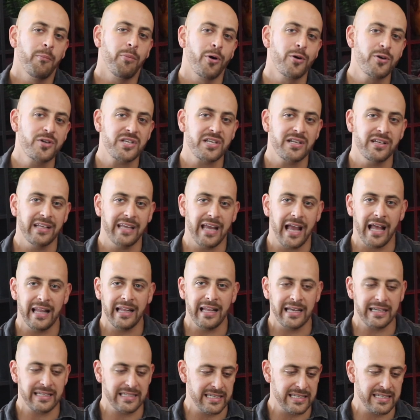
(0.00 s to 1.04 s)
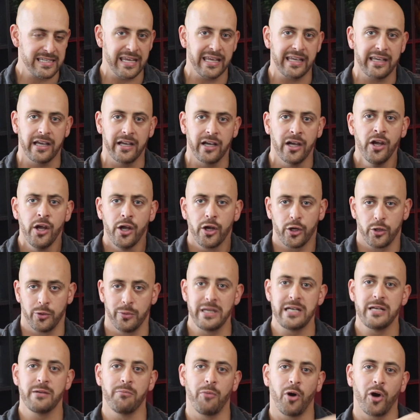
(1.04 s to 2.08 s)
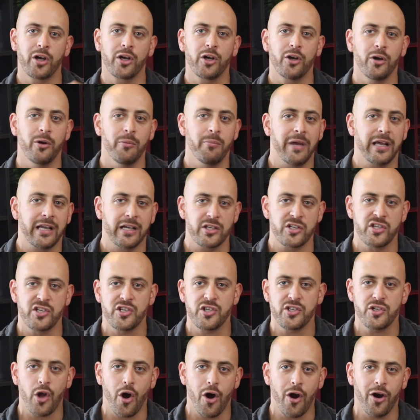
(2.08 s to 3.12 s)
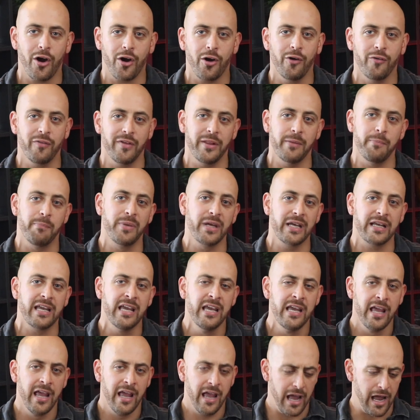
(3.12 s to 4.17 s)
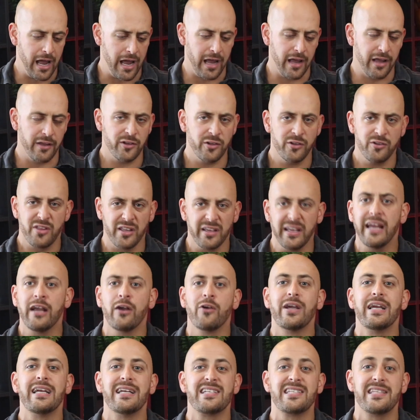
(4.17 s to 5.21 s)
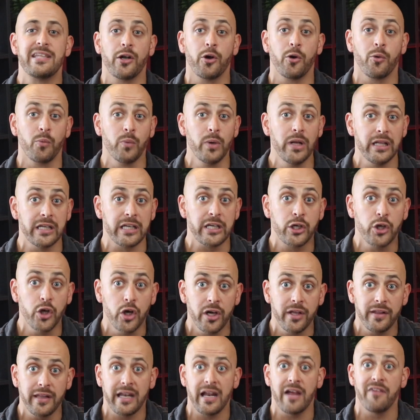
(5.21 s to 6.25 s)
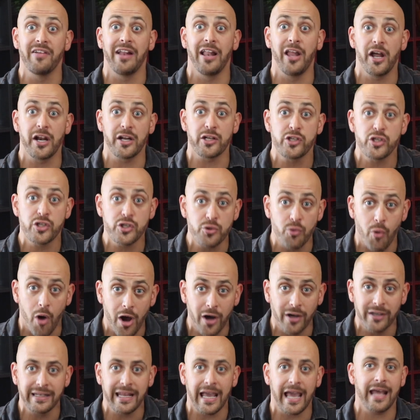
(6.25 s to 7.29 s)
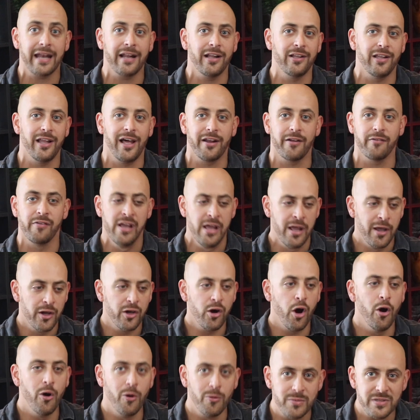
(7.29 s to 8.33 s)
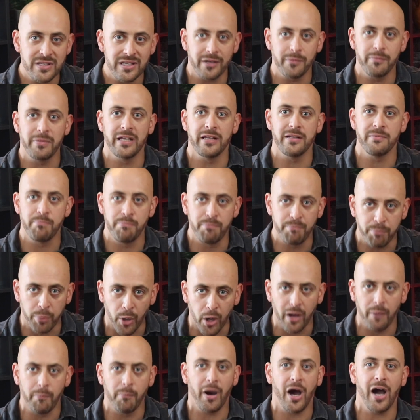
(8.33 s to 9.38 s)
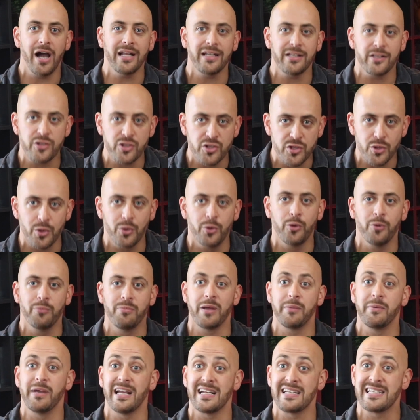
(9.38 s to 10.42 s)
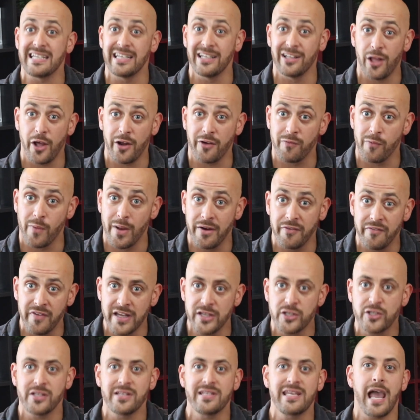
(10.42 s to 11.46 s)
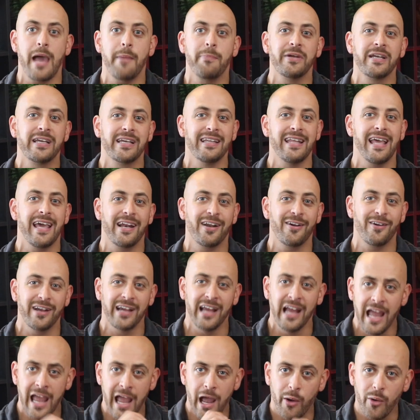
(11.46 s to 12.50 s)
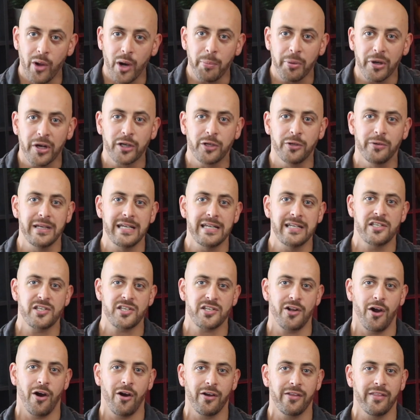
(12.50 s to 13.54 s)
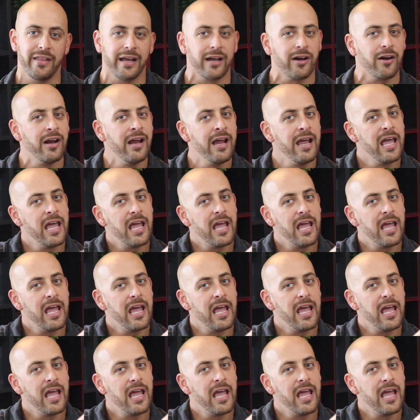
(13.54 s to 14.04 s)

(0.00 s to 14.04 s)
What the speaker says: Personally, I like to take a green marker and make a star over the areas that are really good, that have a lot of strong data, a lot of homes that have been bought, sold. Maybe I see a lot of renovations happening in that area. I want to put a green star there.